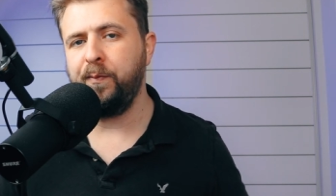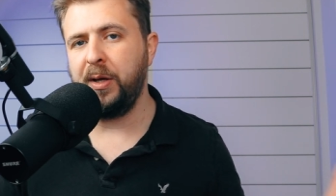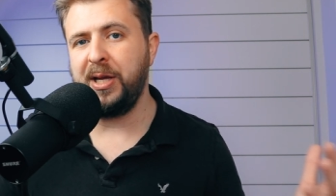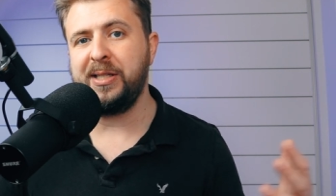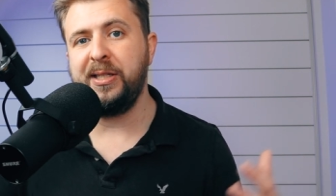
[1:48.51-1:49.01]

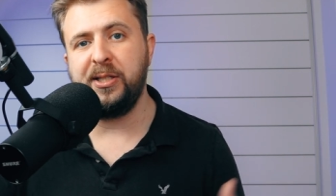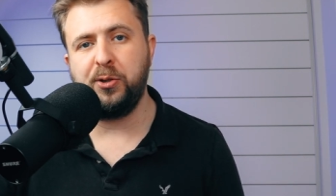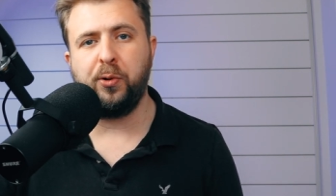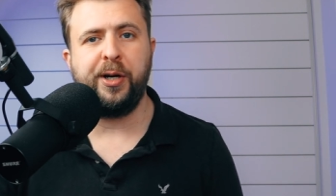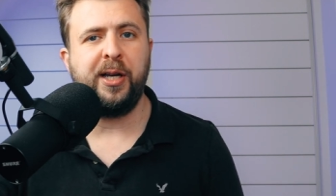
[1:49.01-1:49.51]
And that's his
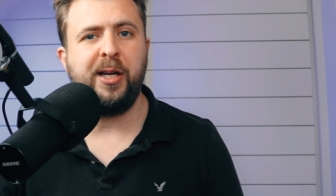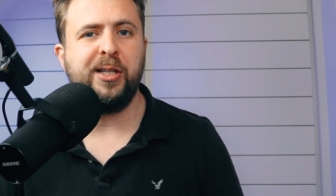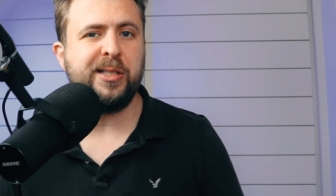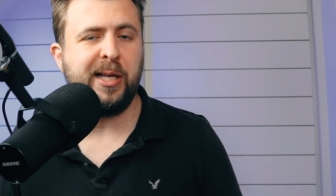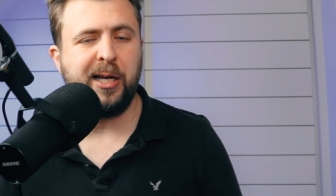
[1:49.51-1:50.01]
story,
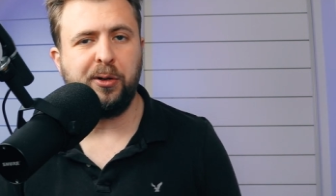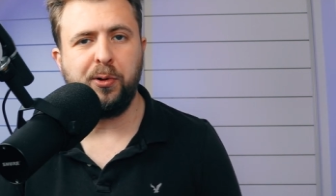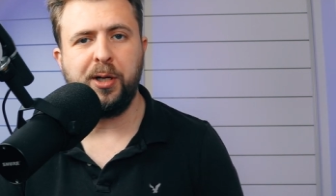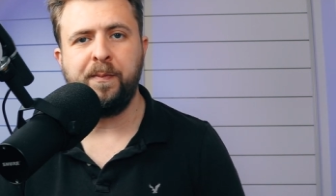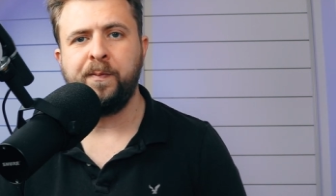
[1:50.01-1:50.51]
he's sticking
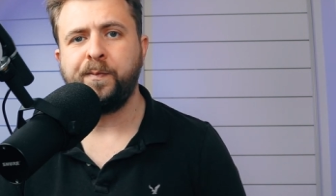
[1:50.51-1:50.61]
to it.